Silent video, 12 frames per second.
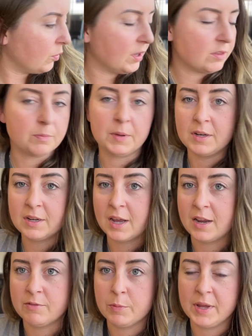it's been
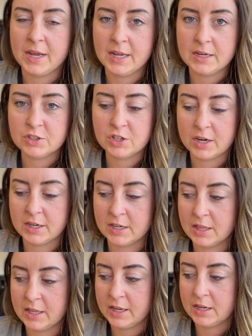kind of a pain trying to
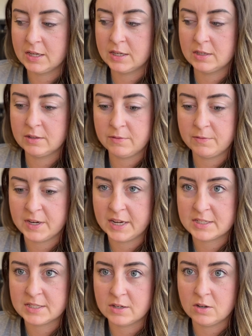like
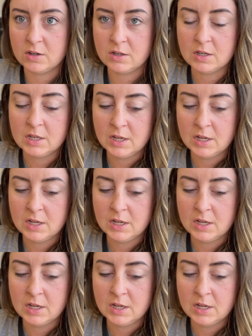finesse it all.